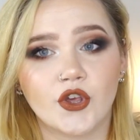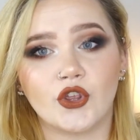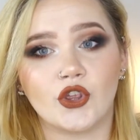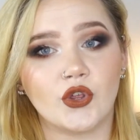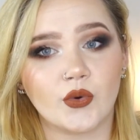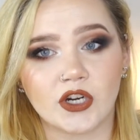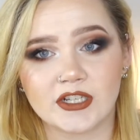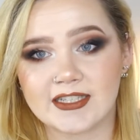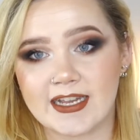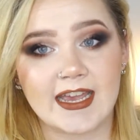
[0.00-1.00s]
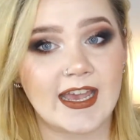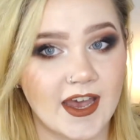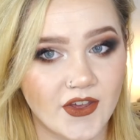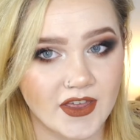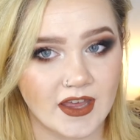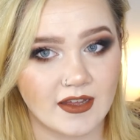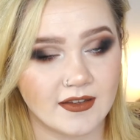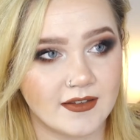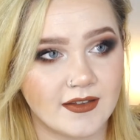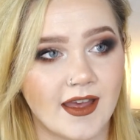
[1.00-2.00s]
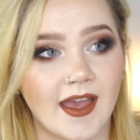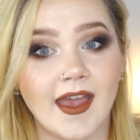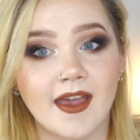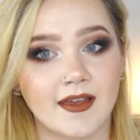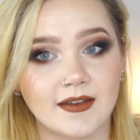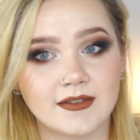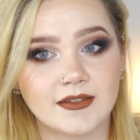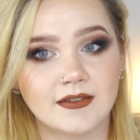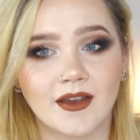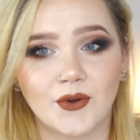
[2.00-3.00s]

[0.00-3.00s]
you are staying healthy. And